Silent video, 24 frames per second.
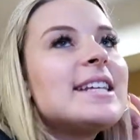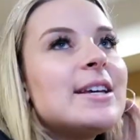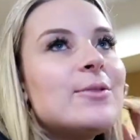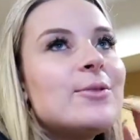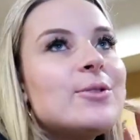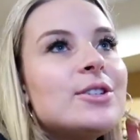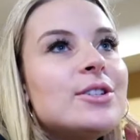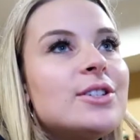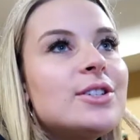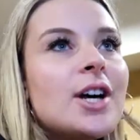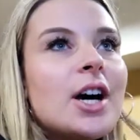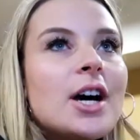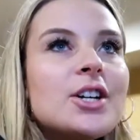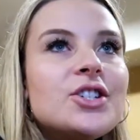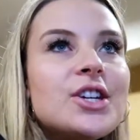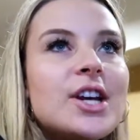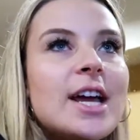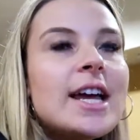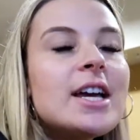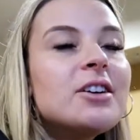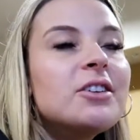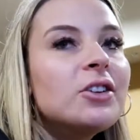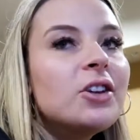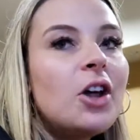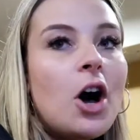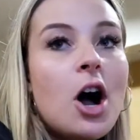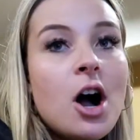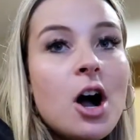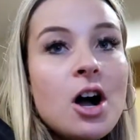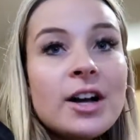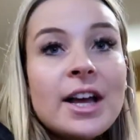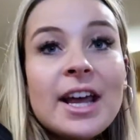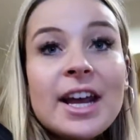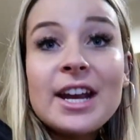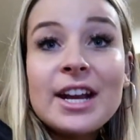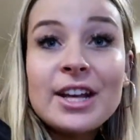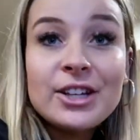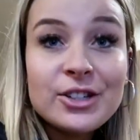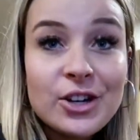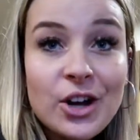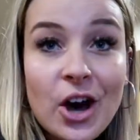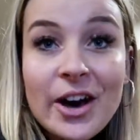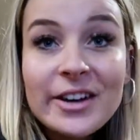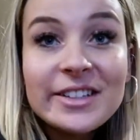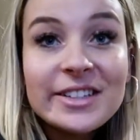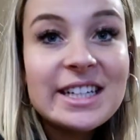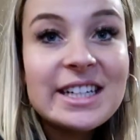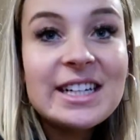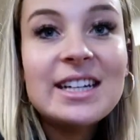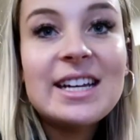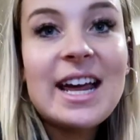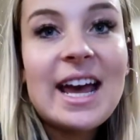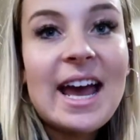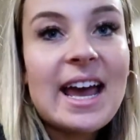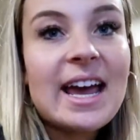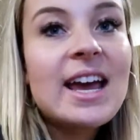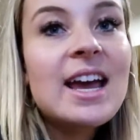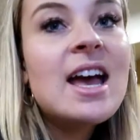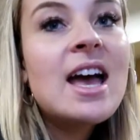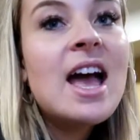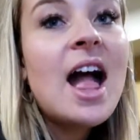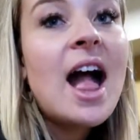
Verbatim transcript: It was such a long and exhausting day.